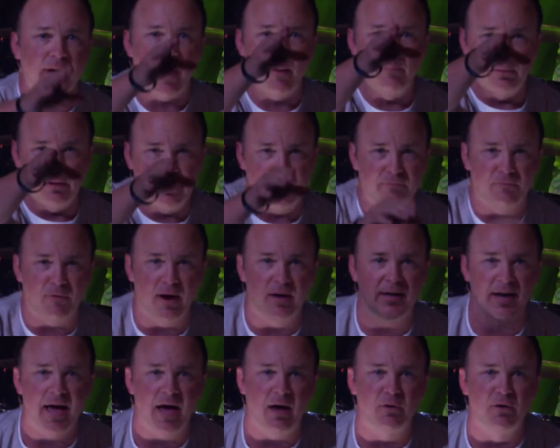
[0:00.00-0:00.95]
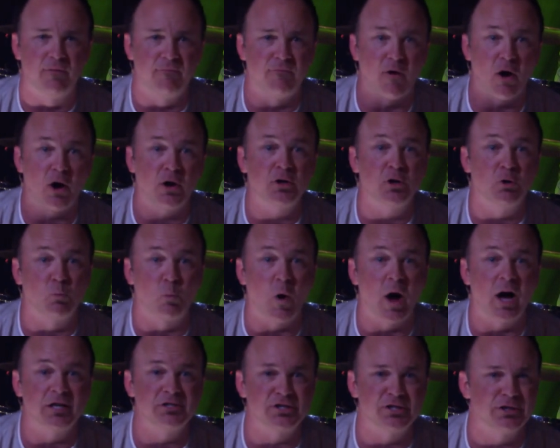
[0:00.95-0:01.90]
I believe right now, Navarre, you're
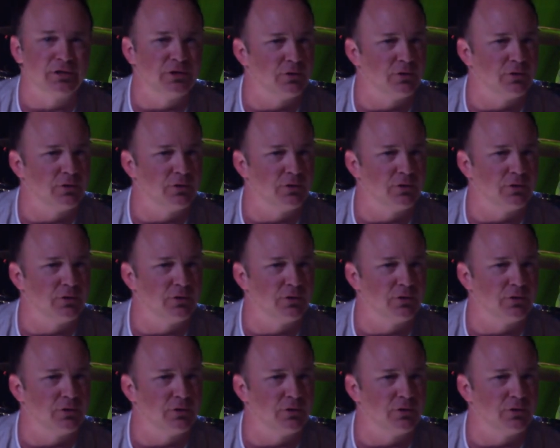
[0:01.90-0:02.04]
watching.